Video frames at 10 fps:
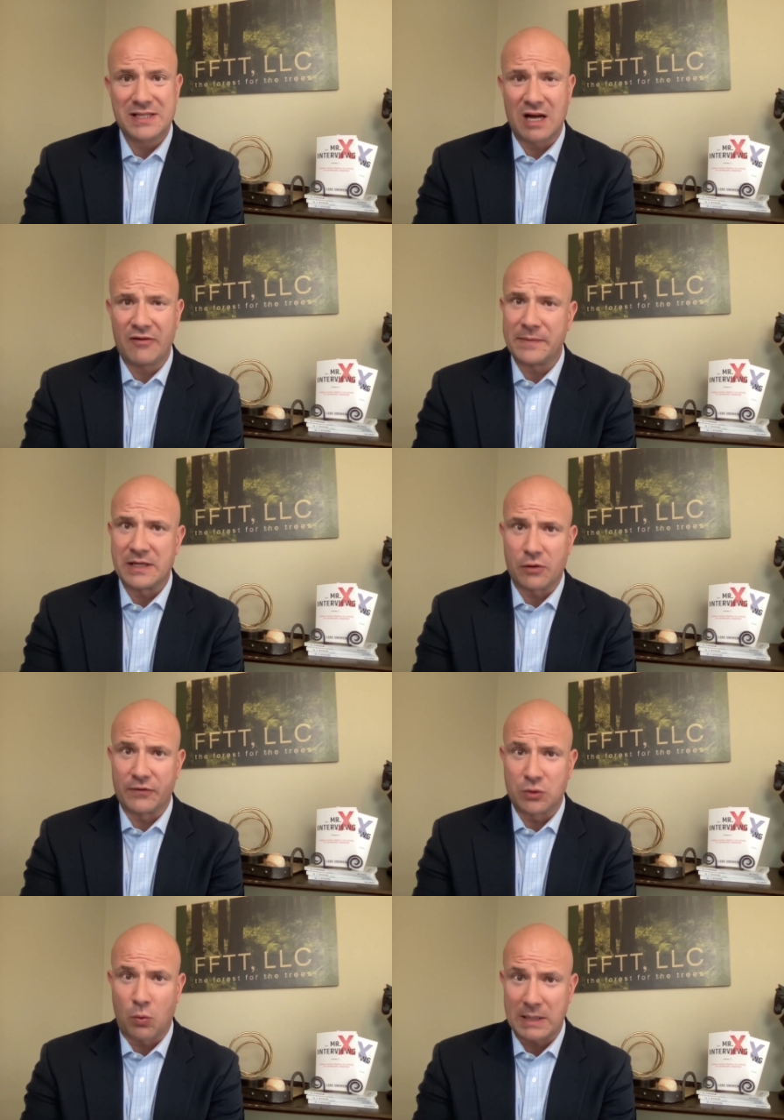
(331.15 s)
government is over
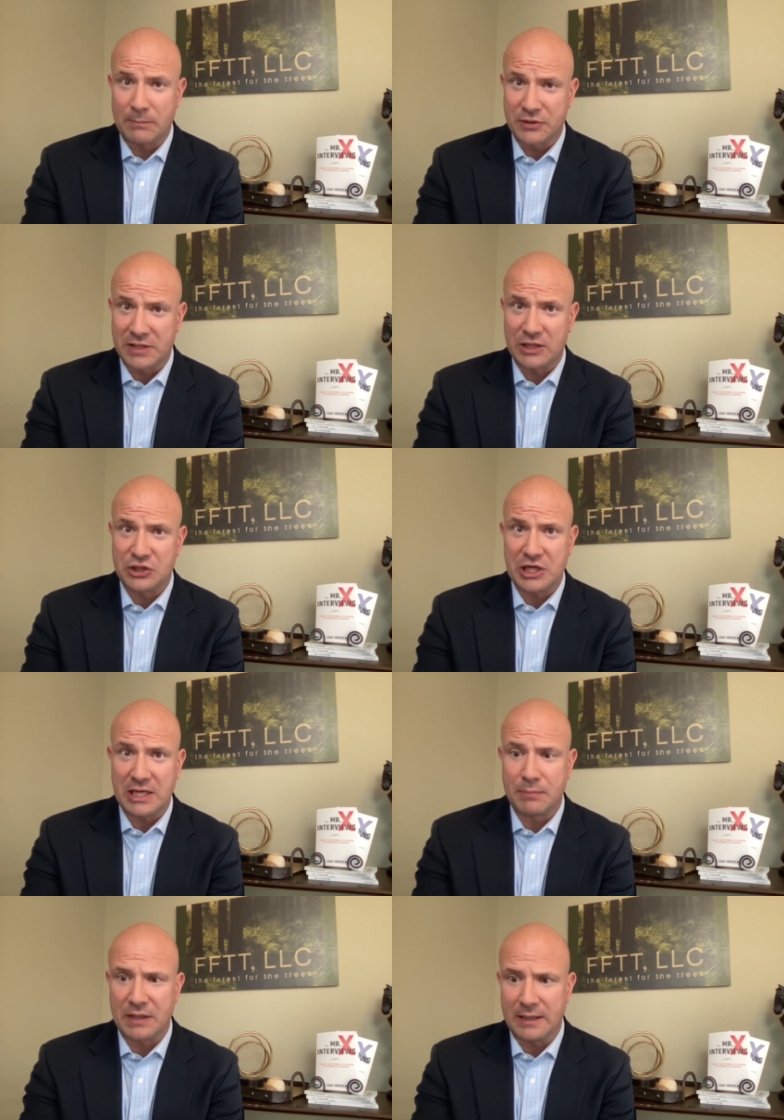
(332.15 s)
20% of
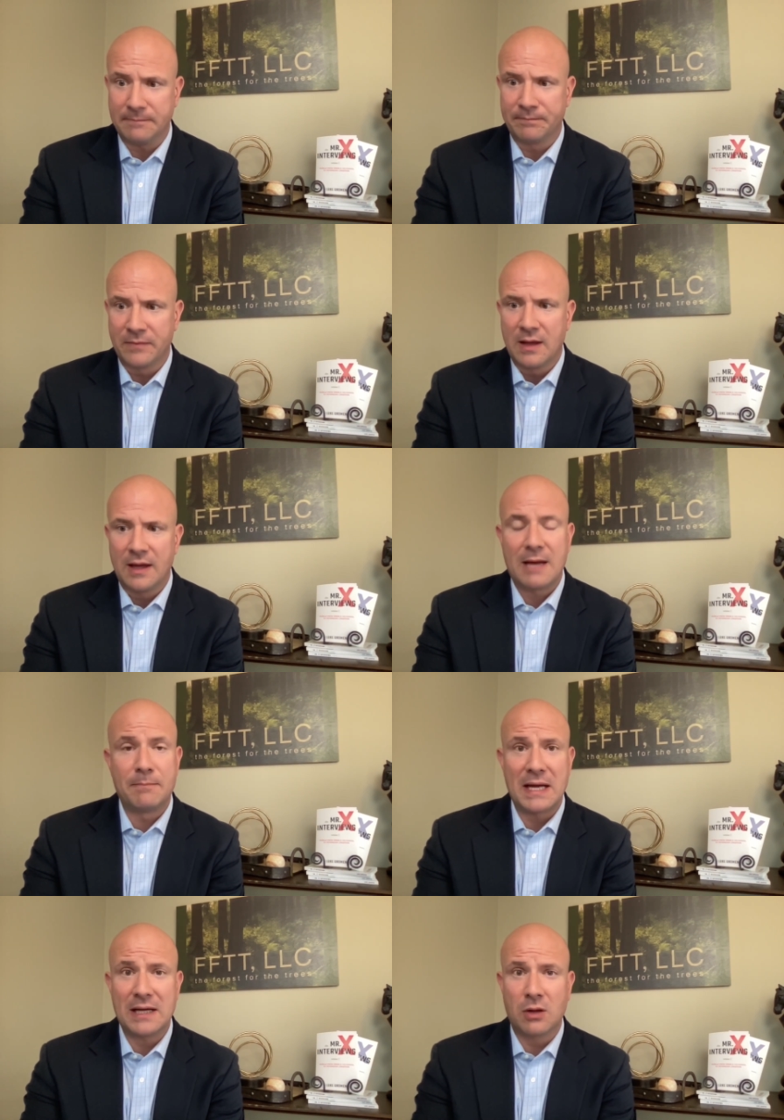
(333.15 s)
GDP, and
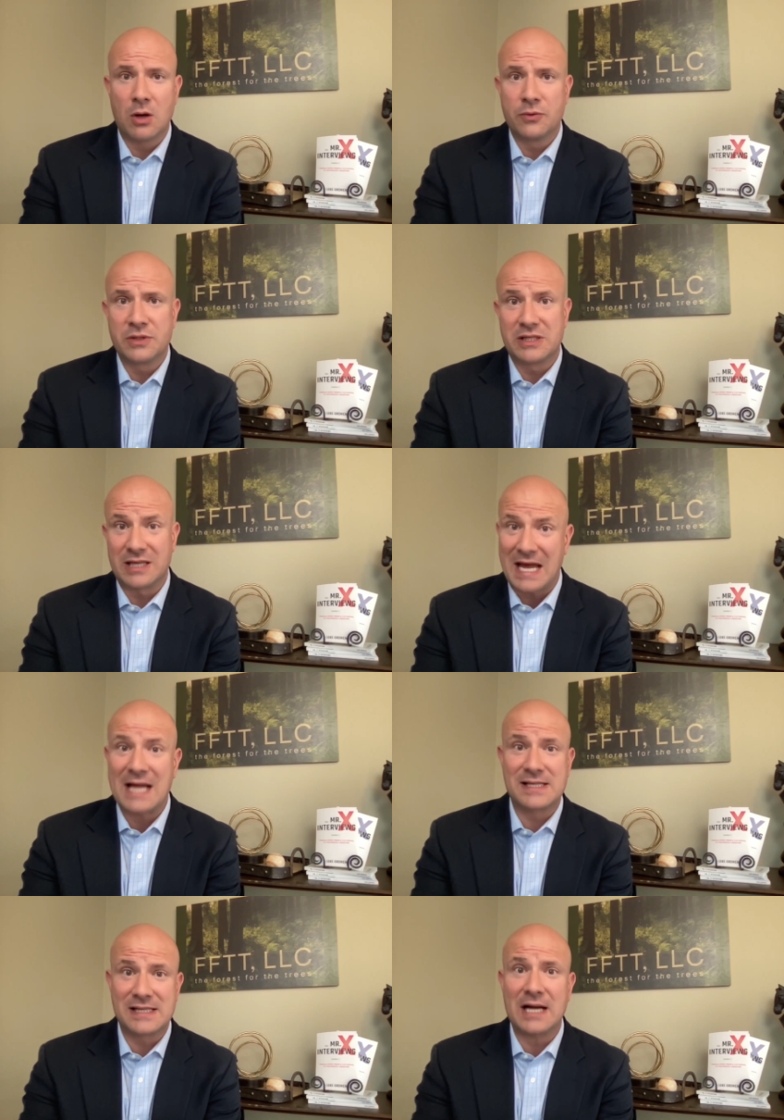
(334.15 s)
bank loans to
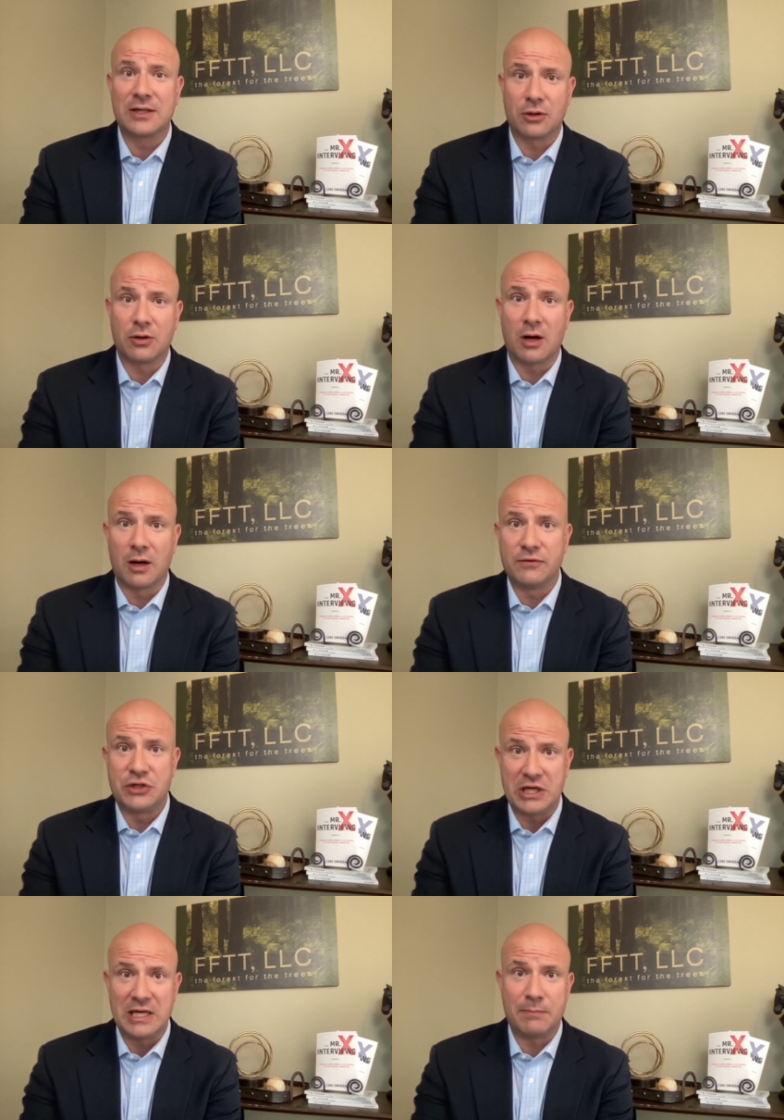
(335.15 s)
that sector of
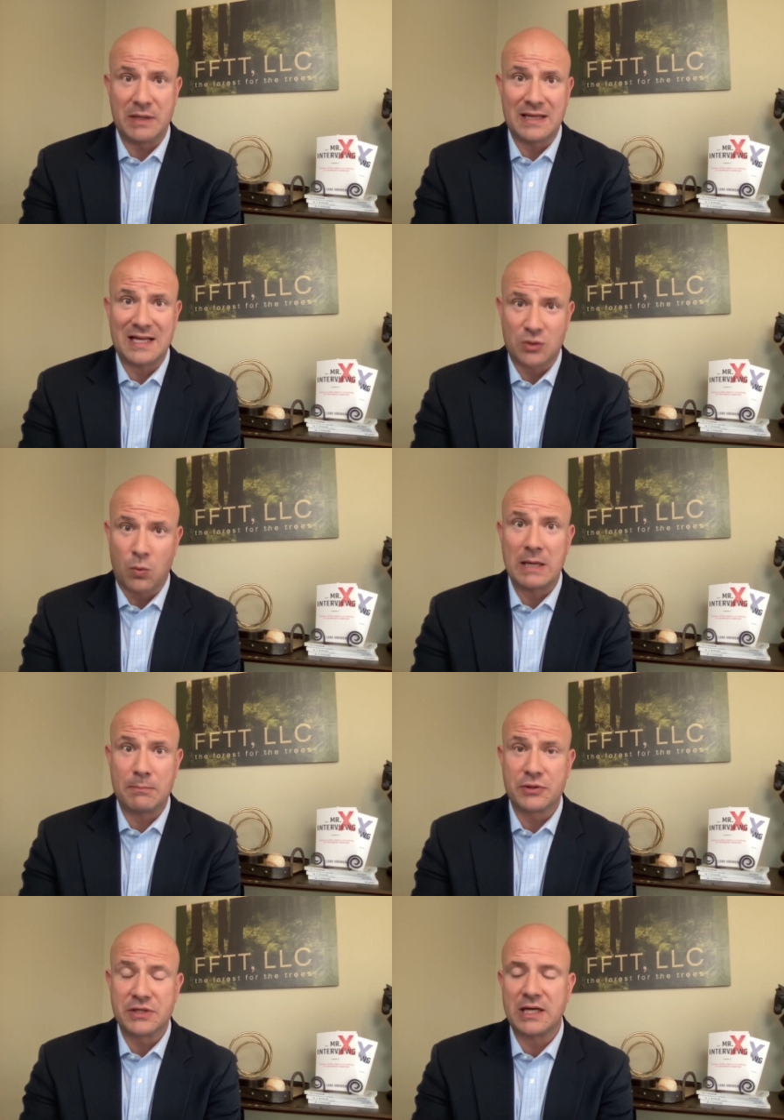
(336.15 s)
GDP, that 20%
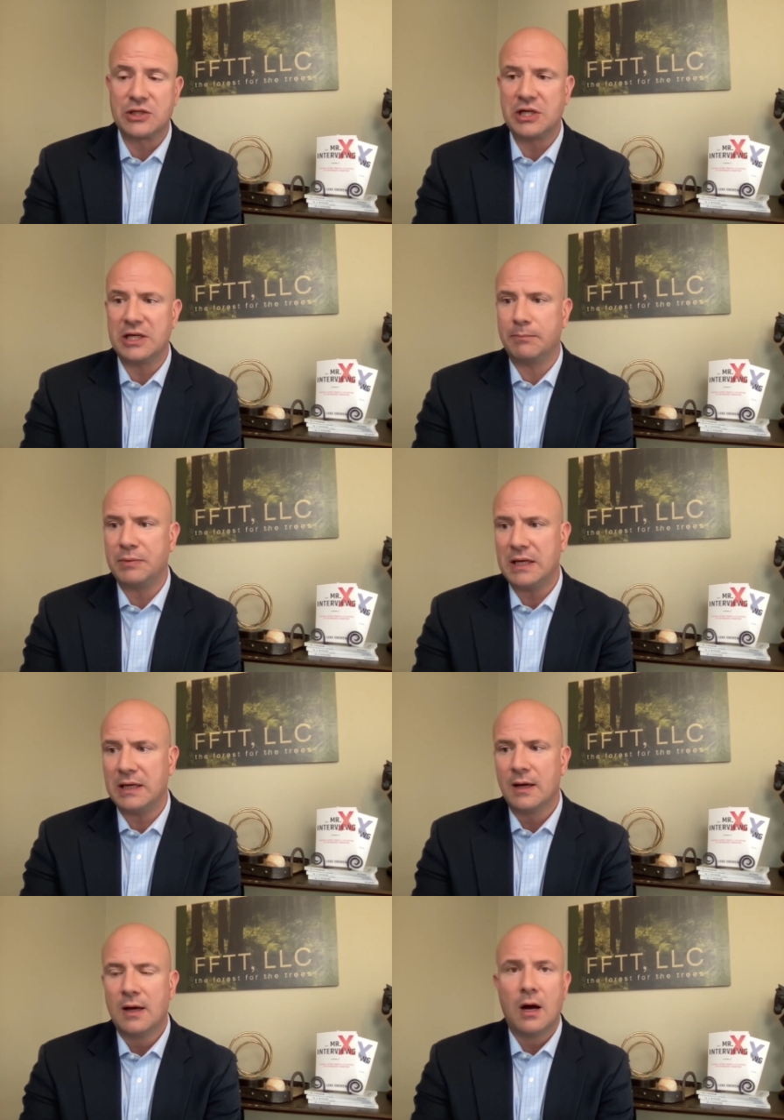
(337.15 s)
of
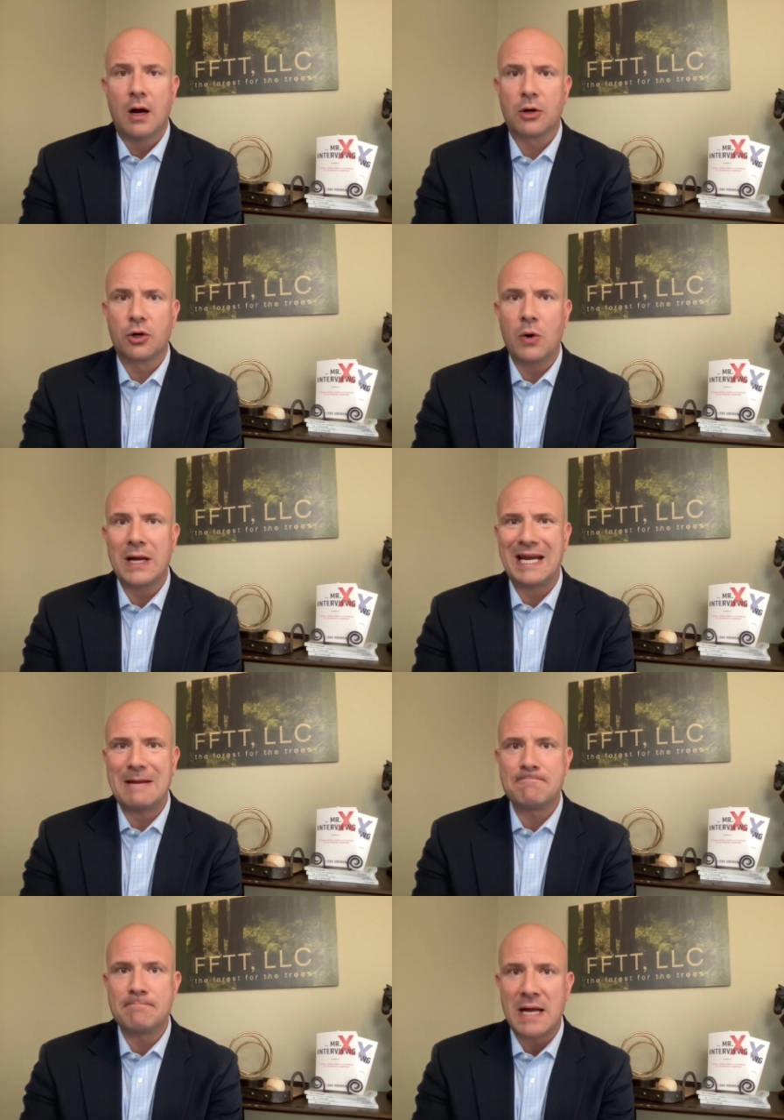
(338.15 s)
GDP, are growing at a
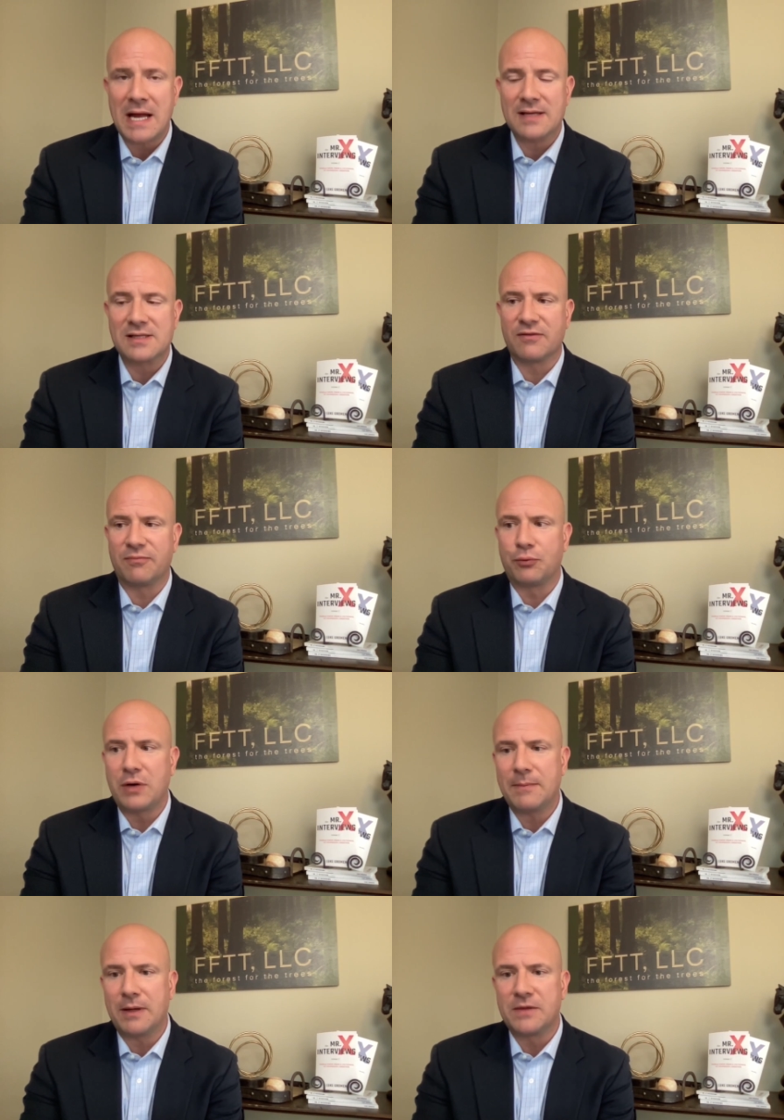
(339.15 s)
massive
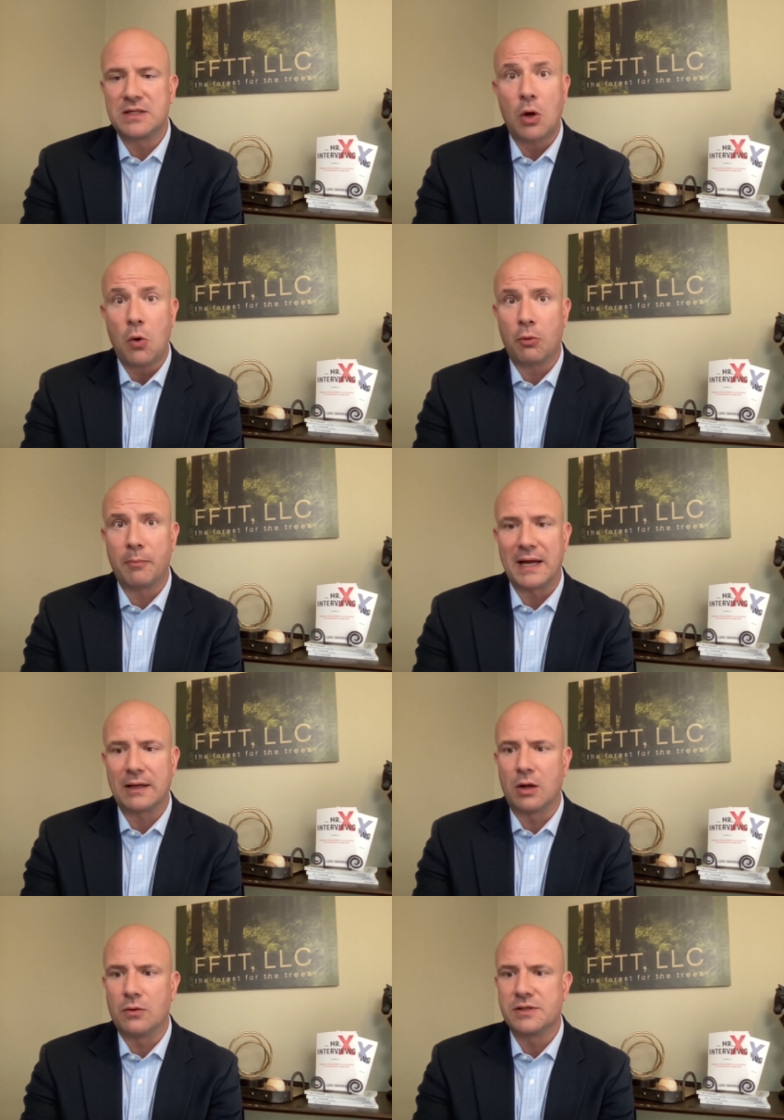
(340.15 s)
premium to total bank
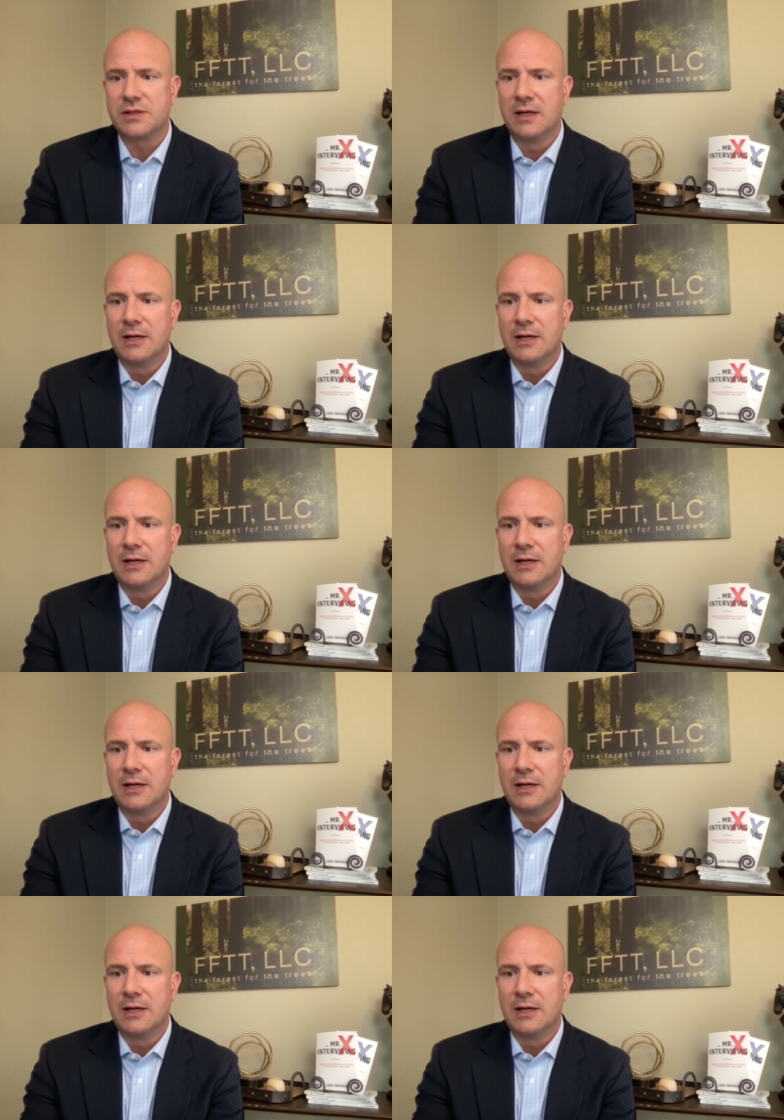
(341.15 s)
loans.